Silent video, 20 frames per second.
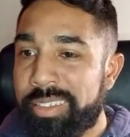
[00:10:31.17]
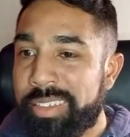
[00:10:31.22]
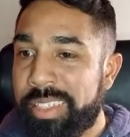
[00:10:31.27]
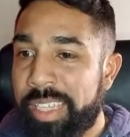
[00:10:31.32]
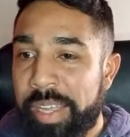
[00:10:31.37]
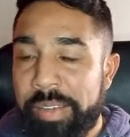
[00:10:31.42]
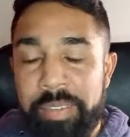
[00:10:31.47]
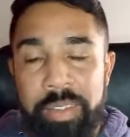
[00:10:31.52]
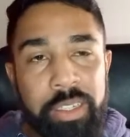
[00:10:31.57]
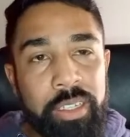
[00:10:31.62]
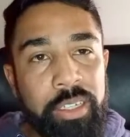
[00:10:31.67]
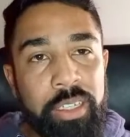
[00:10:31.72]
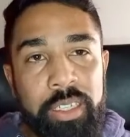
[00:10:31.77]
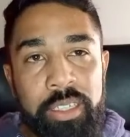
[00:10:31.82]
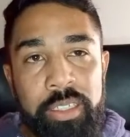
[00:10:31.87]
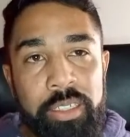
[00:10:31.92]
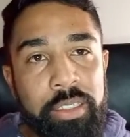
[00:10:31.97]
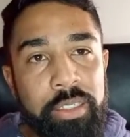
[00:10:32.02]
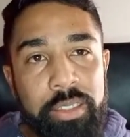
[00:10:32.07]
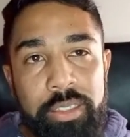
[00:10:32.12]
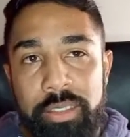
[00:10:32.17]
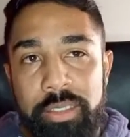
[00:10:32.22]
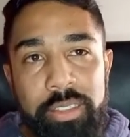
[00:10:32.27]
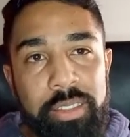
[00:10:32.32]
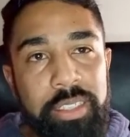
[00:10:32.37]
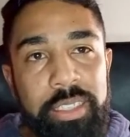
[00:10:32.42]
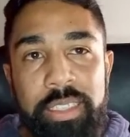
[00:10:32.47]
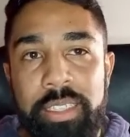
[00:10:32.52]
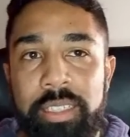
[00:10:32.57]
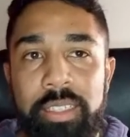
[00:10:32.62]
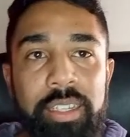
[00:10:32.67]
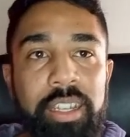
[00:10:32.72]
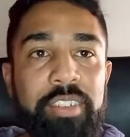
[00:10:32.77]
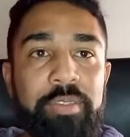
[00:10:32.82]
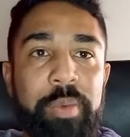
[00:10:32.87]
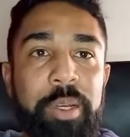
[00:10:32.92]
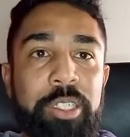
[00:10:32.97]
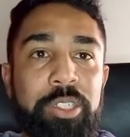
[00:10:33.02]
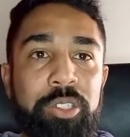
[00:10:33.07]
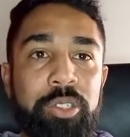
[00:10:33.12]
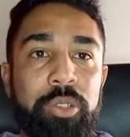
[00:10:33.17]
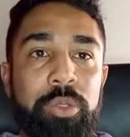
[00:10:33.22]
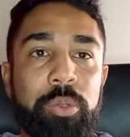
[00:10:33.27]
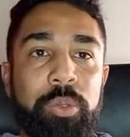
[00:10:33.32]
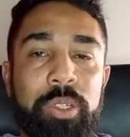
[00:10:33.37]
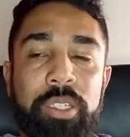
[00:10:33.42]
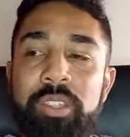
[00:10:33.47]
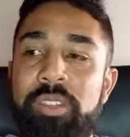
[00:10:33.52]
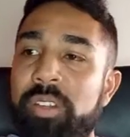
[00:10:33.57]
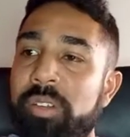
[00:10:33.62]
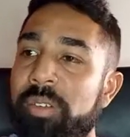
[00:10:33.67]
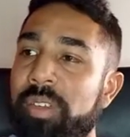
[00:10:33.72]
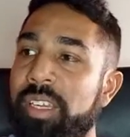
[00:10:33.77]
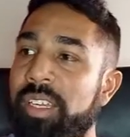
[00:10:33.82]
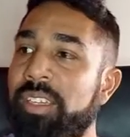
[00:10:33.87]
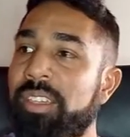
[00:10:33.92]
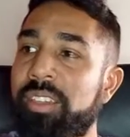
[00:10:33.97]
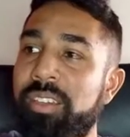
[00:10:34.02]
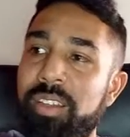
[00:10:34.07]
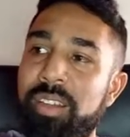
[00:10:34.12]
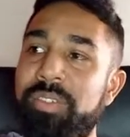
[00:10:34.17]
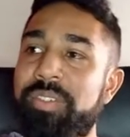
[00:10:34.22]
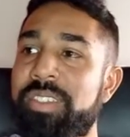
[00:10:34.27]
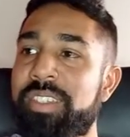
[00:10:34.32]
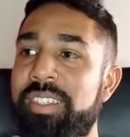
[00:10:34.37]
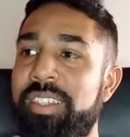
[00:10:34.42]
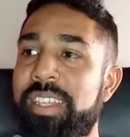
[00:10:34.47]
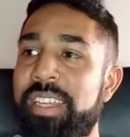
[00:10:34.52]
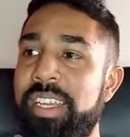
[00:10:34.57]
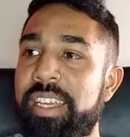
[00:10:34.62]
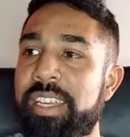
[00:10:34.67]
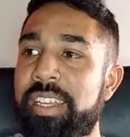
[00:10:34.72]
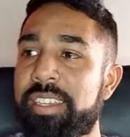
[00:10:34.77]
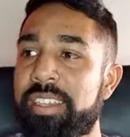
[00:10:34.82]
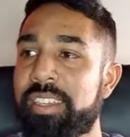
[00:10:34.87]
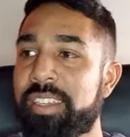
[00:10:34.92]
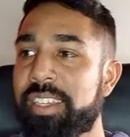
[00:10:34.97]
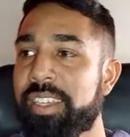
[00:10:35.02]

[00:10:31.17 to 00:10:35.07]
David de Gea, he didn't have much to do. And Lindelof is there.